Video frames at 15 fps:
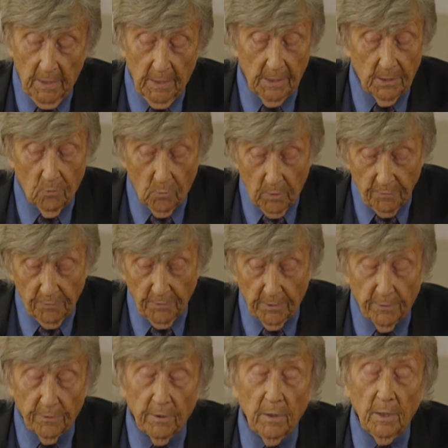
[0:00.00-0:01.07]
Yet
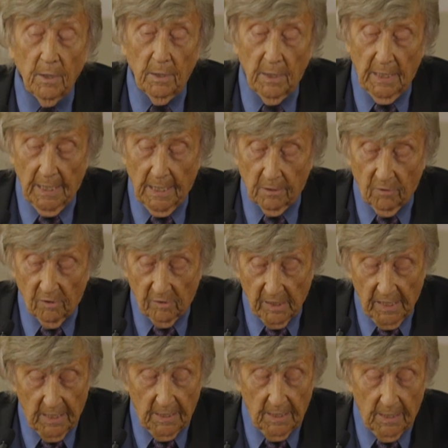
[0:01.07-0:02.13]
Griffith, the
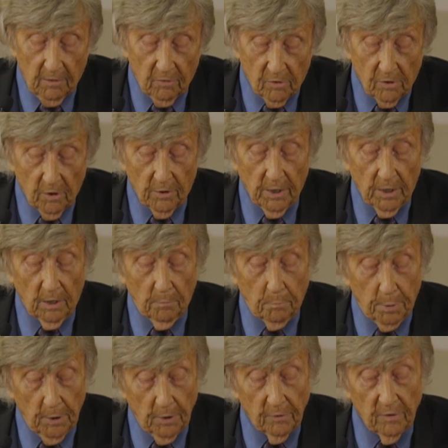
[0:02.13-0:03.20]
outstanding historical
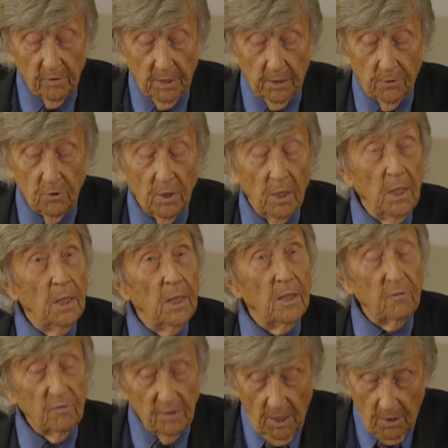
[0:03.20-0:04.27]
personage,
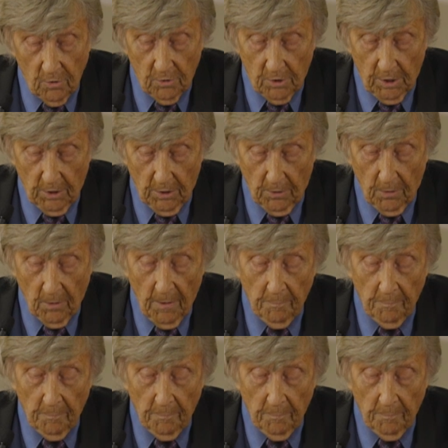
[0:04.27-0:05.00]
is known to you,